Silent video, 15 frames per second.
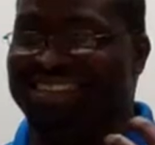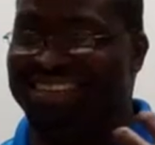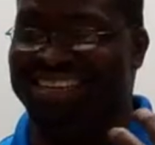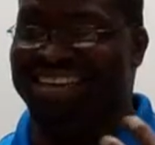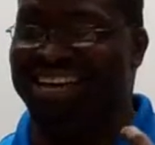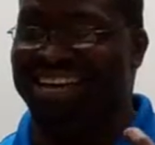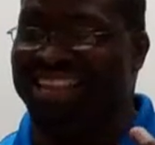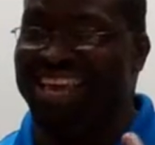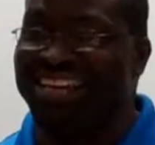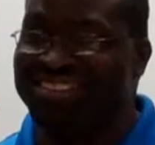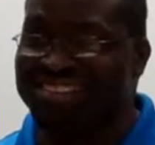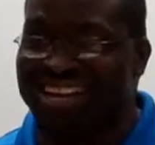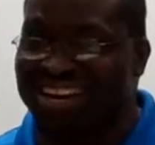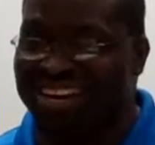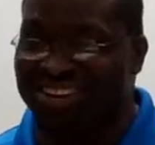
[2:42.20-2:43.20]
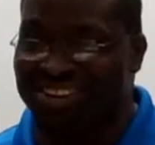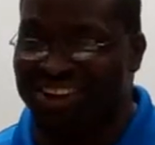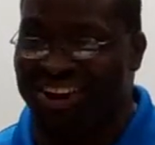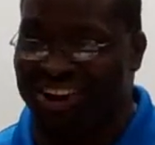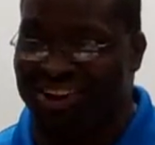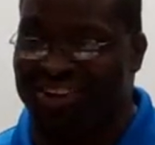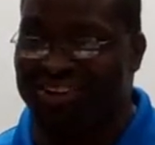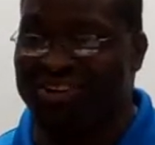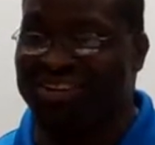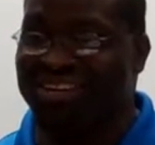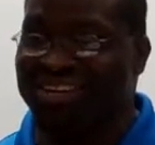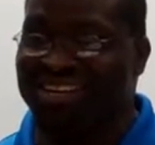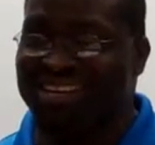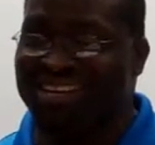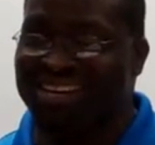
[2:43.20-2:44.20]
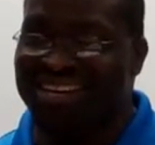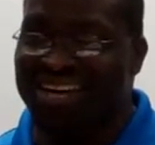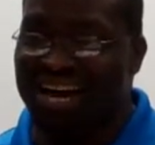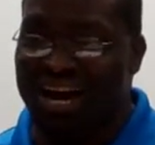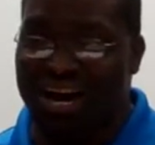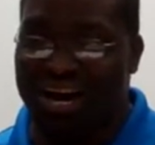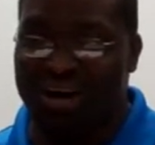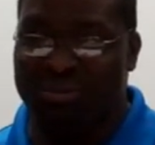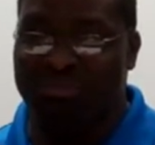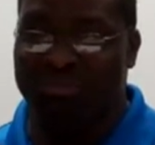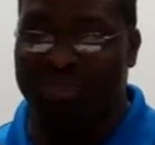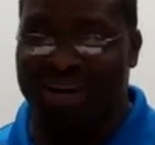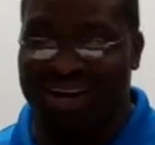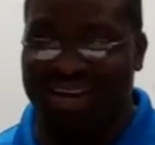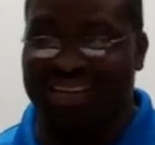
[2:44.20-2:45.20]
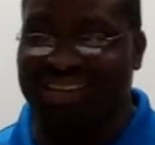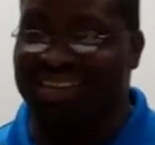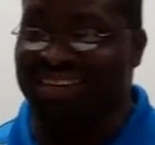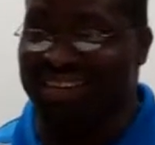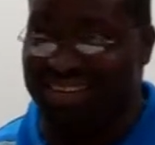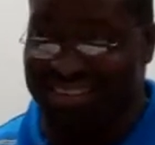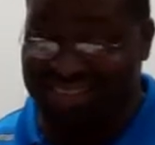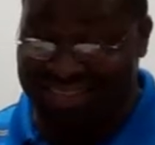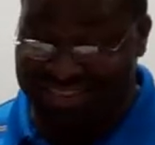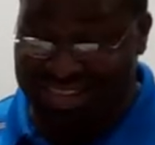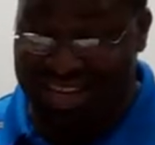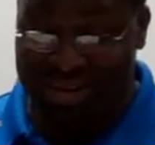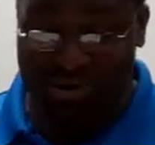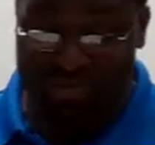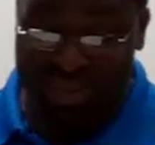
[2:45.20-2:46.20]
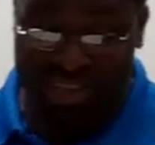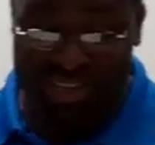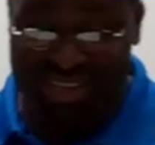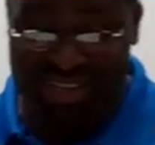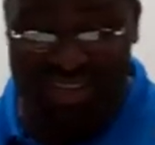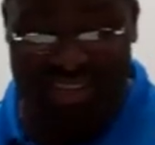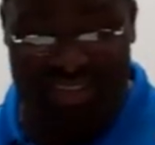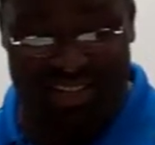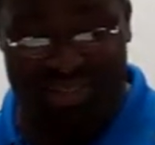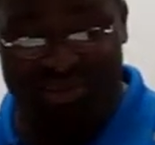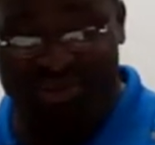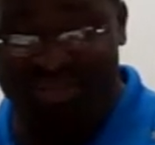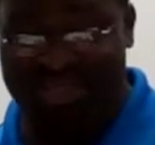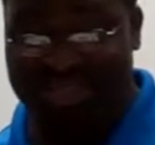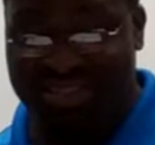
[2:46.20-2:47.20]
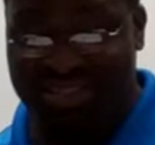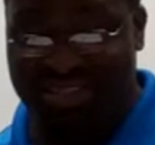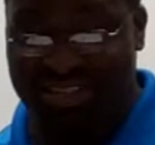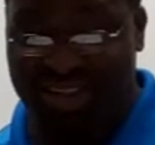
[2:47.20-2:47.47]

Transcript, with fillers: yeah, that's not going to hurt. Um, but he did what he needed to do. He took the